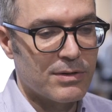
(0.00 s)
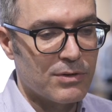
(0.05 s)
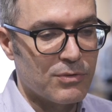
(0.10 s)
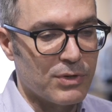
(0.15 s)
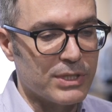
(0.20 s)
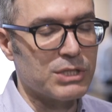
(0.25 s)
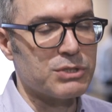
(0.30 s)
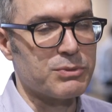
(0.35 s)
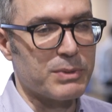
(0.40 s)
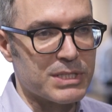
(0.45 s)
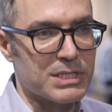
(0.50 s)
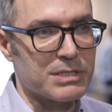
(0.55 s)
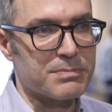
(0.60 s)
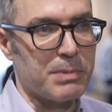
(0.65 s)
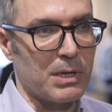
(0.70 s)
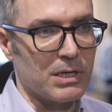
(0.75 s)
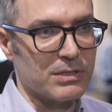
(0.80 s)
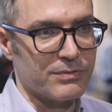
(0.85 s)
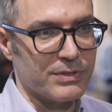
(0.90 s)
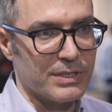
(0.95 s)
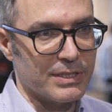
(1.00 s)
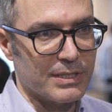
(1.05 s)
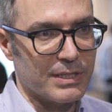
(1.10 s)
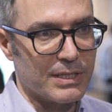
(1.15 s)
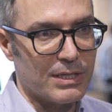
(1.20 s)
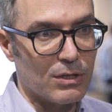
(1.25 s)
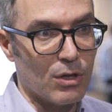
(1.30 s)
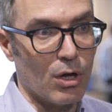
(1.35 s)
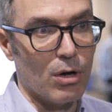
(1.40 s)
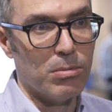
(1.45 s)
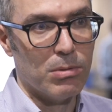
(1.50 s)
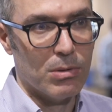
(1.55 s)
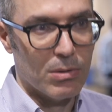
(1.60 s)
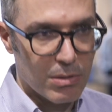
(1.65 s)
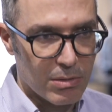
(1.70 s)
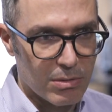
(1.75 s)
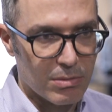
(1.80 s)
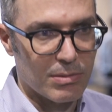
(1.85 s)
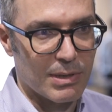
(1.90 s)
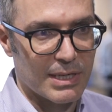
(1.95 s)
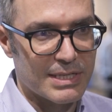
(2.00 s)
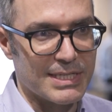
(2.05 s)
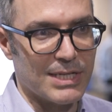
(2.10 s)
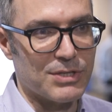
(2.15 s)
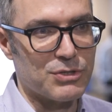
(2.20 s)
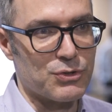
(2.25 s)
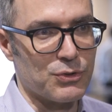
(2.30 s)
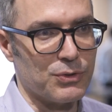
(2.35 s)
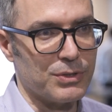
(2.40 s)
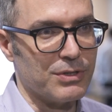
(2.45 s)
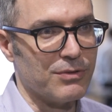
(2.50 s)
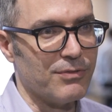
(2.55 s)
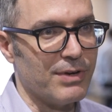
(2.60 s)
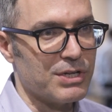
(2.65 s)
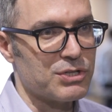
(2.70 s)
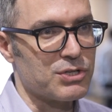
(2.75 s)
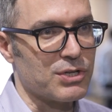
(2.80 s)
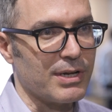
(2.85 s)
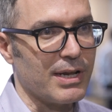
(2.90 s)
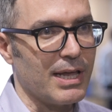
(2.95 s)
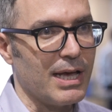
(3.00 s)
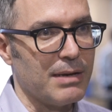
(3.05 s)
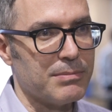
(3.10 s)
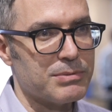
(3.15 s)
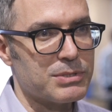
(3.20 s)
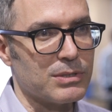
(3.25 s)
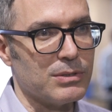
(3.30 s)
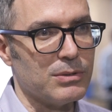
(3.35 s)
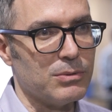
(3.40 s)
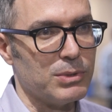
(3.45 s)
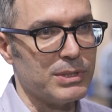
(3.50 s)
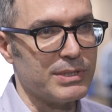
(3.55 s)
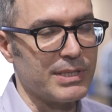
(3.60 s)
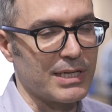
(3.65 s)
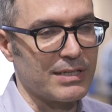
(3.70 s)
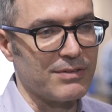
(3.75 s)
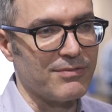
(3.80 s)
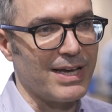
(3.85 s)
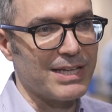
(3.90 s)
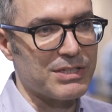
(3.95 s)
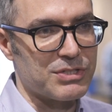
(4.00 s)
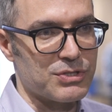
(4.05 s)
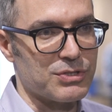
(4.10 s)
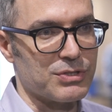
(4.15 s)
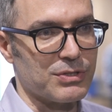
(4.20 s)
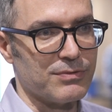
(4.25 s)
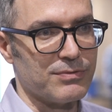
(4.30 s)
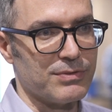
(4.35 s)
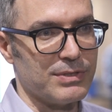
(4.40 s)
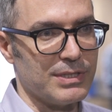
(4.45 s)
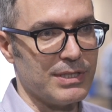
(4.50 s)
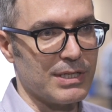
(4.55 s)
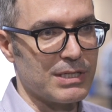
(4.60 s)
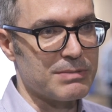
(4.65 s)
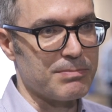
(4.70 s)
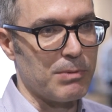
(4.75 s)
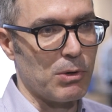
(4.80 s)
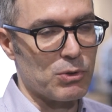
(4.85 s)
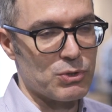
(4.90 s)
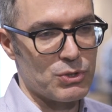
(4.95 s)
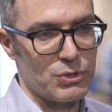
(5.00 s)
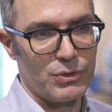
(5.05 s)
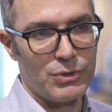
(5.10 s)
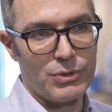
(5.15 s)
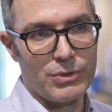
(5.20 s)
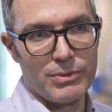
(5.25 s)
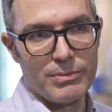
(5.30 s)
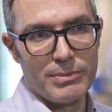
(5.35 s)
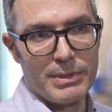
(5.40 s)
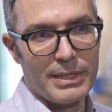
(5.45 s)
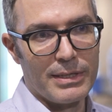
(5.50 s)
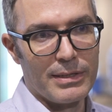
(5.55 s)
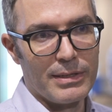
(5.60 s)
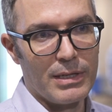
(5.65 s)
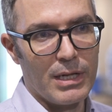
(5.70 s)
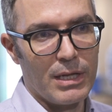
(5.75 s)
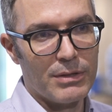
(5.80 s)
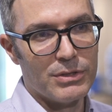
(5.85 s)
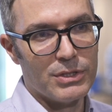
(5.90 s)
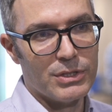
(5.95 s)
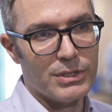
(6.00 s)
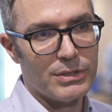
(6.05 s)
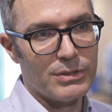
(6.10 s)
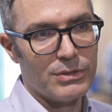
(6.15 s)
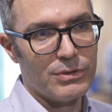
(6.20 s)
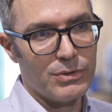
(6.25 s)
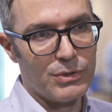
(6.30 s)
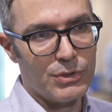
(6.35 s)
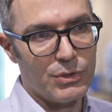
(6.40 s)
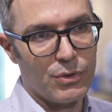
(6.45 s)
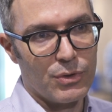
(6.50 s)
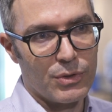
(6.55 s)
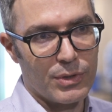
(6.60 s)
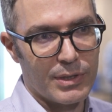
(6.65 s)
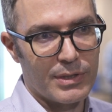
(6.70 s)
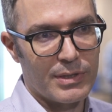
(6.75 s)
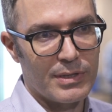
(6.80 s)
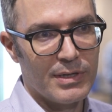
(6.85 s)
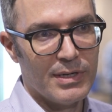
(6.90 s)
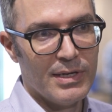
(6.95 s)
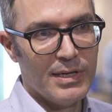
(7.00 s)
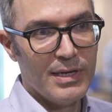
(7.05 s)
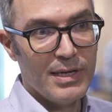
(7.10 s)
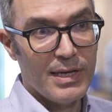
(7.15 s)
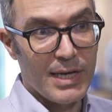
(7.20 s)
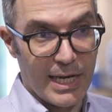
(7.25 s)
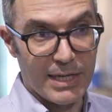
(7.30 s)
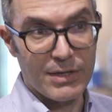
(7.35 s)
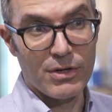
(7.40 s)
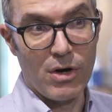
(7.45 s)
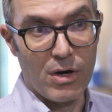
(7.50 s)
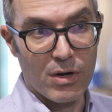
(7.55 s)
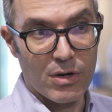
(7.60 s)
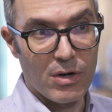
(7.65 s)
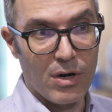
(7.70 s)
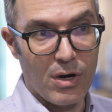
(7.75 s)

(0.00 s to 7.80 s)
Credit Suisse is part of the global Accenture Innovation Lab, so we take advantage of the exposure in London, New York, and Hong